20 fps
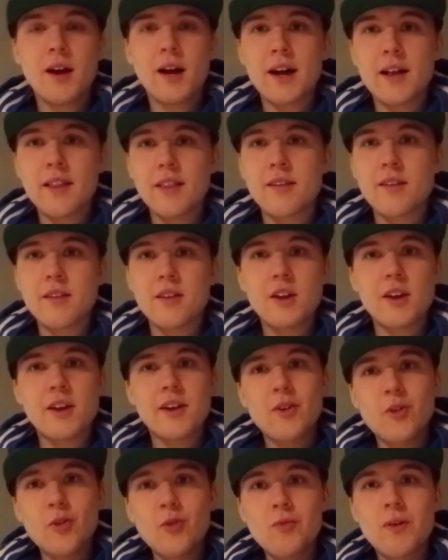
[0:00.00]
And you
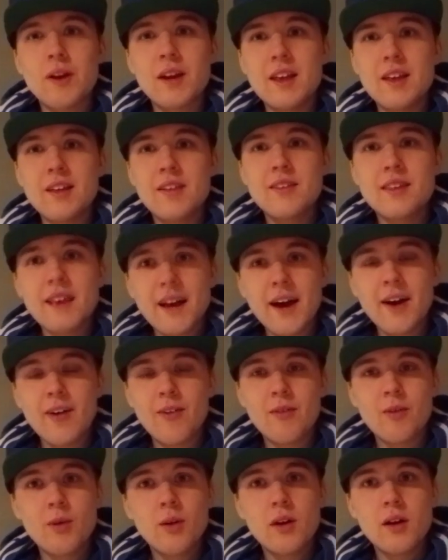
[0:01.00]
can already
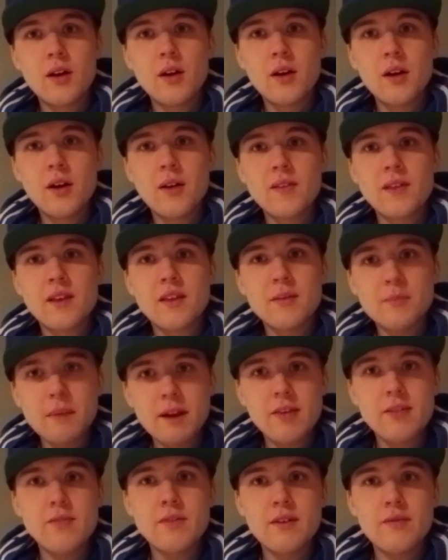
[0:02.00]
tell there's a
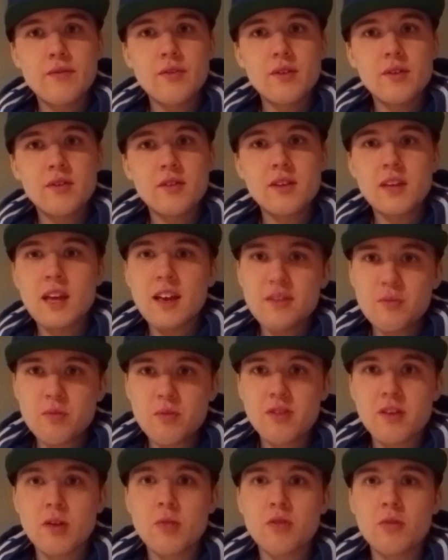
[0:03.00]
massive difference. And yes,
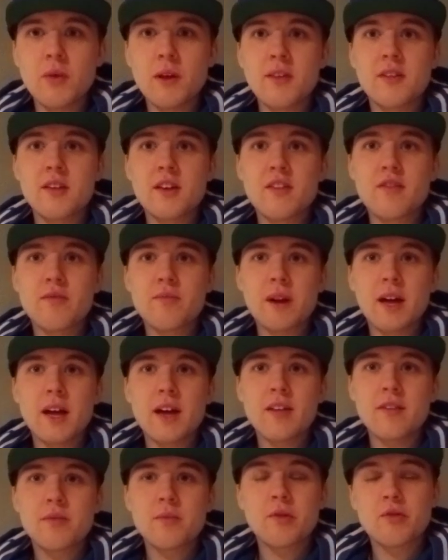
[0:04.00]
we're still 20th
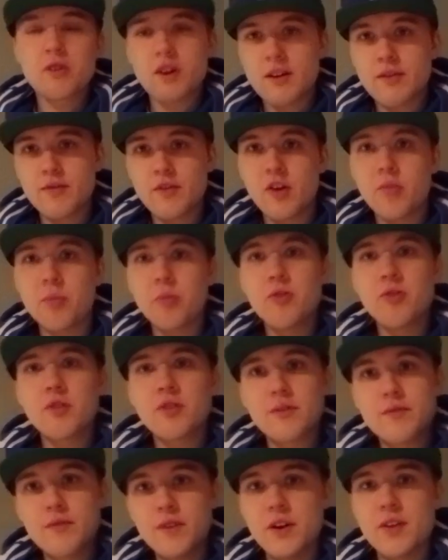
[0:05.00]
place, but we're only 5 points
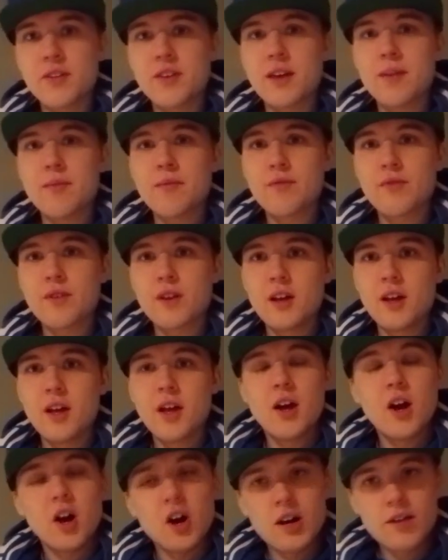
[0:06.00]
off 13th.
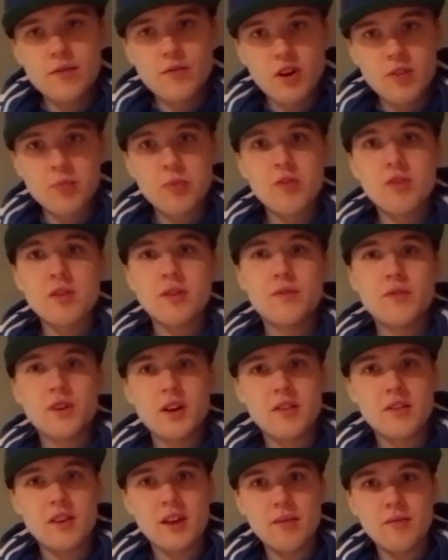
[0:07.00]
Only 5 points off
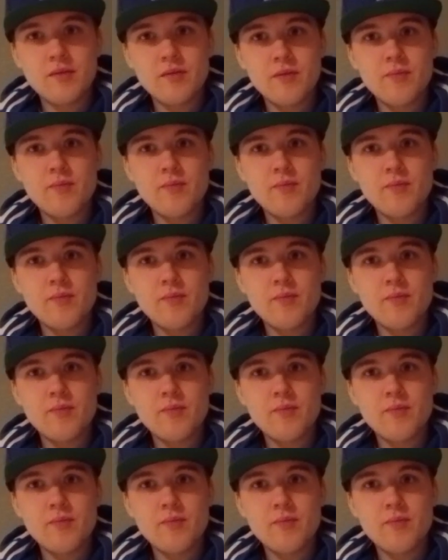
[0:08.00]
13th.